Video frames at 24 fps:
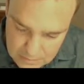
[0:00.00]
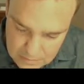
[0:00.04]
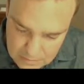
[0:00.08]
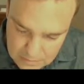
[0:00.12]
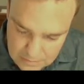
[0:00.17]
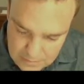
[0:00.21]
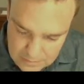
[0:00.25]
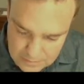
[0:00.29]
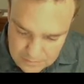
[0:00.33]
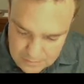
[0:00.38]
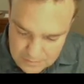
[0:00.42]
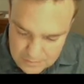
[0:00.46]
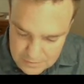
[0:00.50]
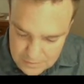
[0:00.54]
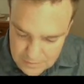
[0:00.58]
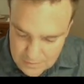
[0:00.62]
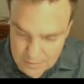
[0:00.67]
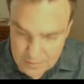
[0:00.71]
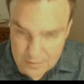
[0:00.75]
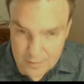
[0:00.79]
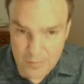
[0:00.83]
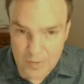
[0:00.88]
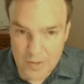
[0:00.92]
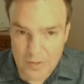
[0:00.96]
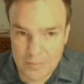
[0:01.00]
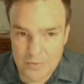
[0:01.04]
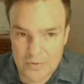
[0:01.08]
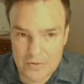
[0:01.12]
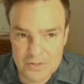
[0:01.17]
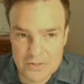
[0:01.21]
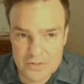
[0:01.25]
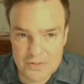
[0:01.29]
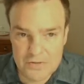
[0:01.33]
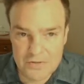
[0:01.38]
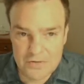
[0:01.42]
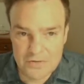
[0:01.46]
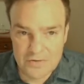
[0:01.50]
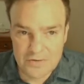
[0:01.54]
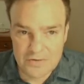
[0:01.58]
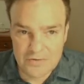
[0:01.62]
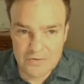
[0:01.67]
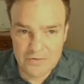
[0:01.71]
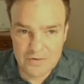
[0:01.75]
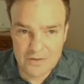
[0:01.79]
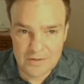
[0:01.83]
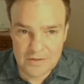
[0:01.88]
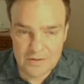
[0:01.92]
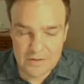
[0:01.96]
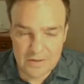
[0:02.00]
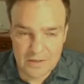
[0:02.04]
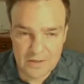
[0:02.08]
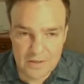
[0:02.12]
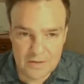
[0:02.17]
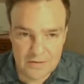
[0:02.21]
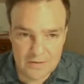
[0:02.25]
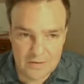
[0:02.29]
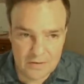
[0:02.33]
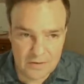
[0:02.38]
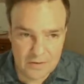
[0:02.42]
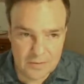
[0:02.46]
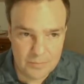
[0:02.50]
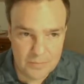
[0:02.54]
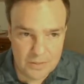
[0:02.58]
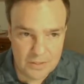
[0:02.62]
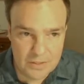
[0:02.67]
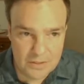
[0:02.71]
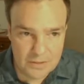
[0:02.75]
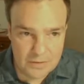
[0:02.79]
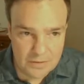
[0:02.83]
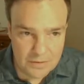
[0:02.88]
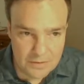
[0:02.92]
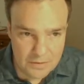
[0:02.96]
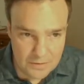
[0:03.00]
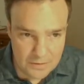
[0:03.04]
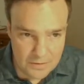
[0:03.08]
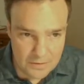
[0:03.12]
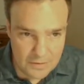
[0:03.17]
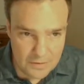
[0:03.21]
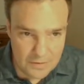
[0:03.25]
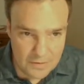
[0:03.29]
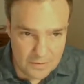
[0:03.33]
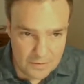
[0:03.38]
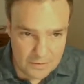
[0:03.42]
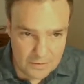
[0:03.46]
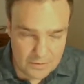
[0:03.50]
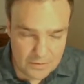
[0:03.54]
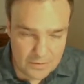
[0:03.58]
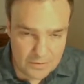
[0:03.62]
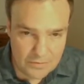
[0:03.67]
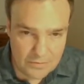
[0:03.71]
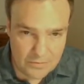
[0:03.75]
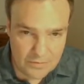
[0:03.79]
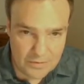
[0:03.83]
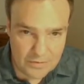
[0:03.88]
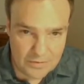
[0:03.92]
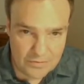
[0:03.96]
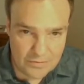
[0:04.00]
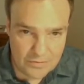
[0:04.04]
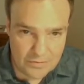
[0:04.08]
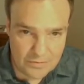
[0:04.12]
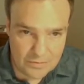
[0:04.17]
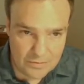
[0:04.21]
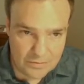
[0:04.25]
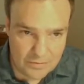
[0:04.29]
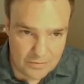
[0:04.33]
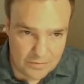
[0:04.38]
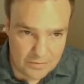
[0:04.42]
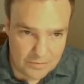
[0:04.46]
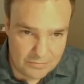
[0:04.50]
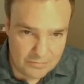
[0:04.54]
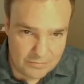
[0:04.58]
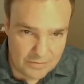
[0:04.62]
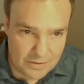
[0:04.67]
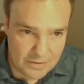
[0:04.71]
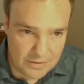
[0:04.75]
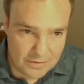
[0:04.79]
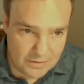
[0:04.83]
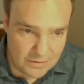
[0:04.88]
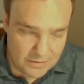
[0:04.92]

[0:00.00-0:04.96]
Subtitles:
That the population is extinct at time n, right? So that's the event.